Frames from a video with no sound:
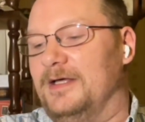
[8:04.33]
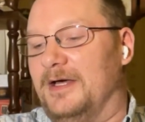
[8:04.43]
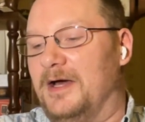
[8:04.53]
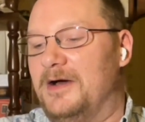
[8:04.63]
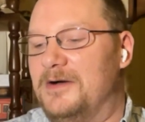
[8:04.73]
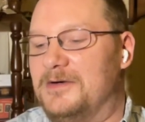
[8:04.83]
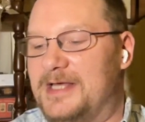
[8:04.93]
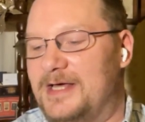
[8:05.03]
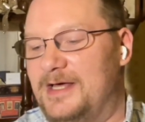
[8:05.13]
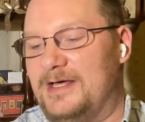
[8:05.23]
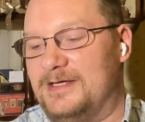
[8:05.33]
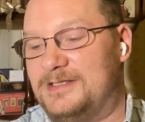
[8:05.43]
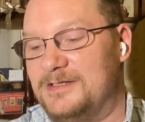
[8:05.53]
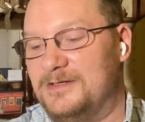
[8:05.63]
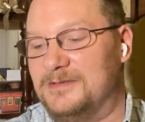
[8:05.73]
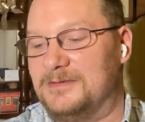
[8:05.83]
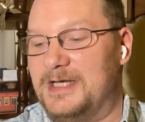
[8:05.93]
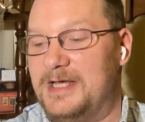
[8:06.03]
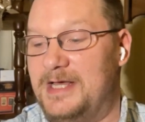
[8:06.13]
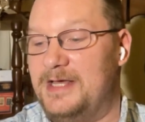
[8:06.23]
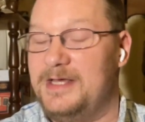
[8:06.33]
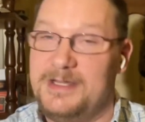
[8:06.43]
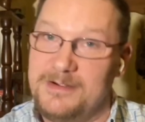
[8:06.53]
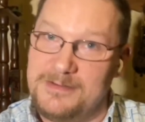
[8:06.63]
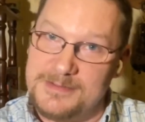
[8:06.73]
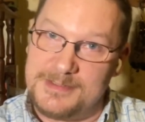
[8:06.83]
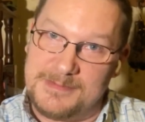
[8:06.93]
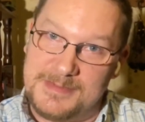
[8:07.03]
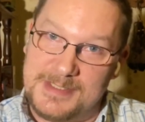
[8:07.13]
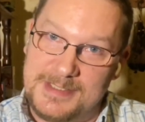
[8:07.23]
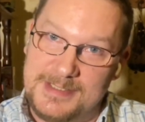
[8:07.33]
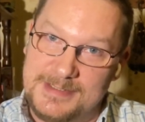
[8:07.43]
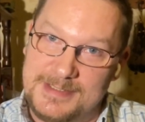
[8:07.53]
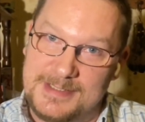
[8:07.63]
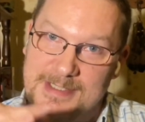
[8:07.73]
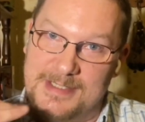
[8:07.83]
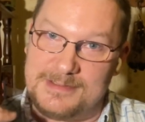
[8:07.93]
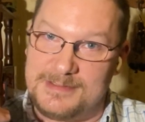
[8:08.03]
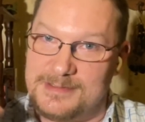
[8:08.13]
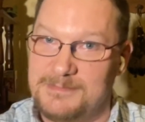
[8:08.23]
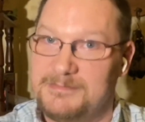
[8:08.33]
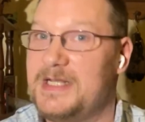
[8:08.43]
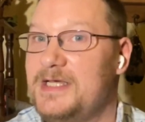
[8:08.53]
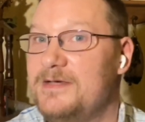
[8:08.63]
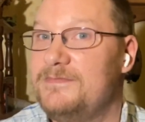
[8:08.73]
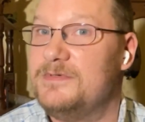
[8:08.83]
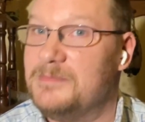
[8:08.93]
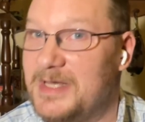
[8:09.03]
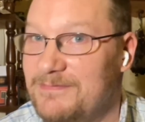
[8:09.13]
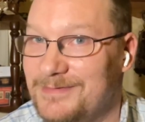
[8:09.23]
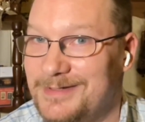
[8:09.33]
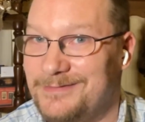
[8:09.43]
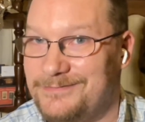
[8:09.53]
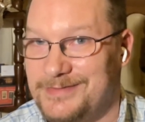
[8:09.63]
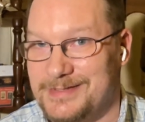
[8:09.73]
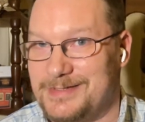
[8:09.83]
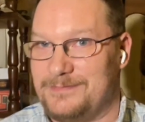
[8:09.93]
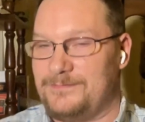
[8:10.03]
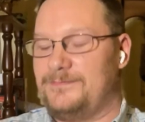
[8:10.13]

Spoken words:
Okay, so here are some of the things that many of you may find offensive.